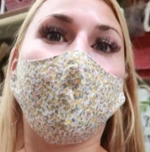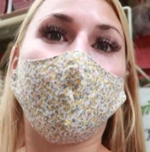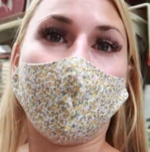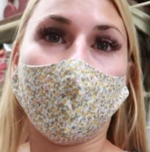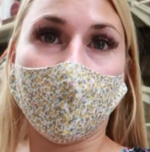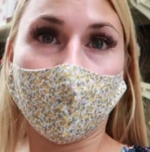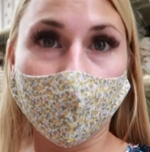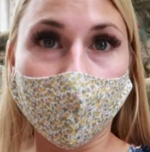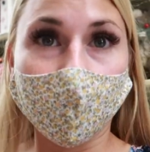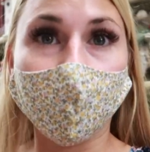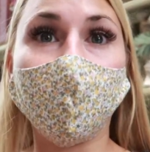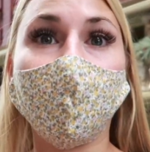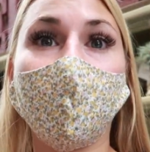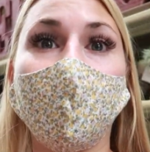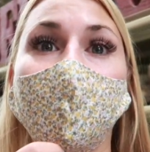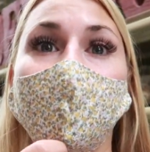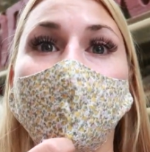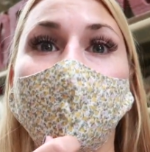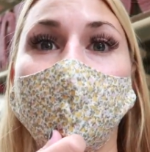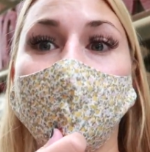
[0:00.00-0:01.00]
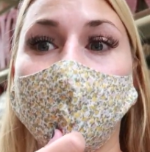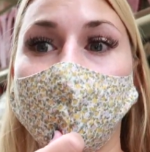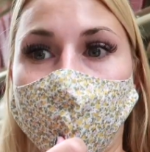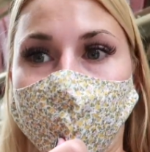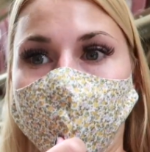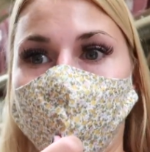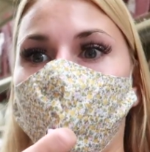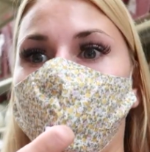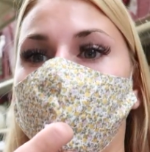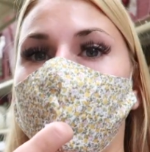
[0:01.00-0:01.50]
religious
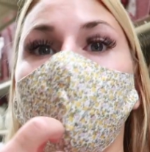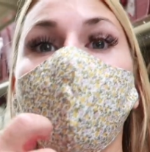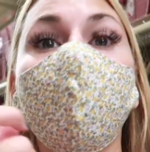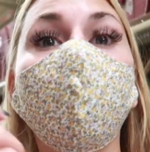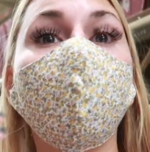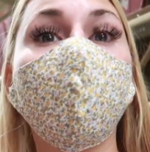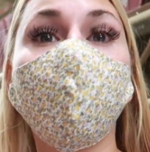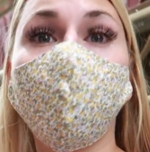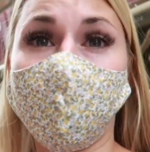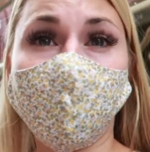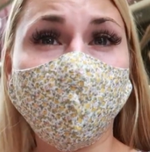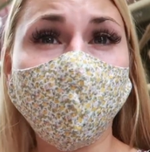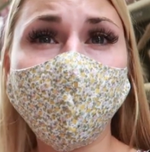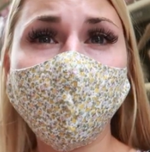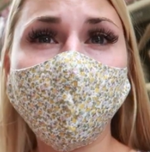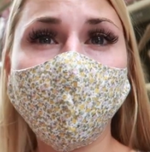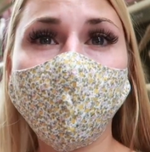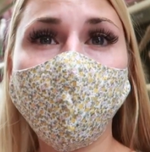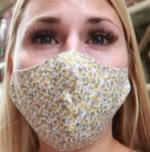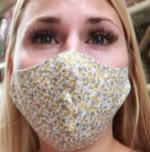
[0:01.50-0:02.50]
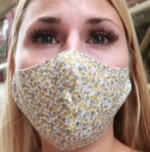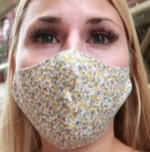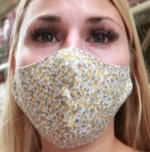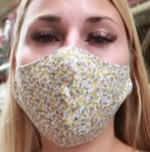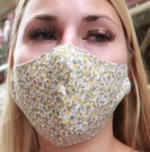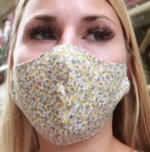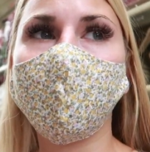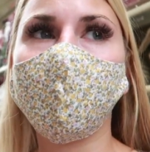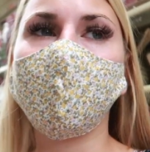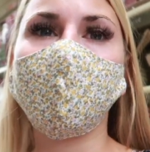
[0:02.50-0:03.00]
centered Christmas decor,
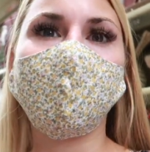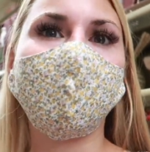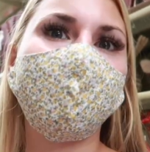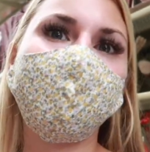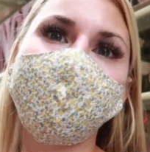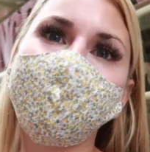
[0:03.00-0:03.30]
because